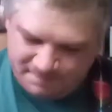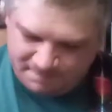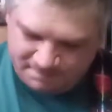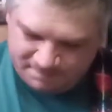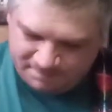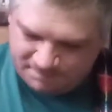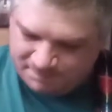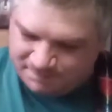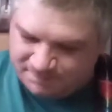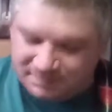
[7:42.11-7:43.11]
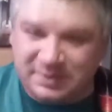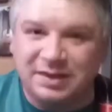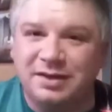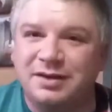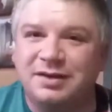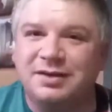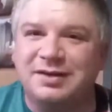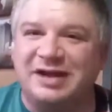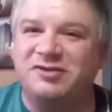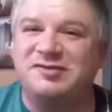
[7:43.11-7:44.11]

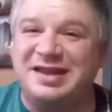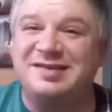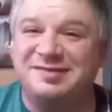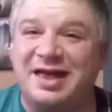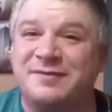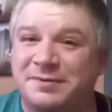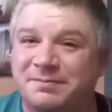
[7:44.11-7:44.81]
That's your D7.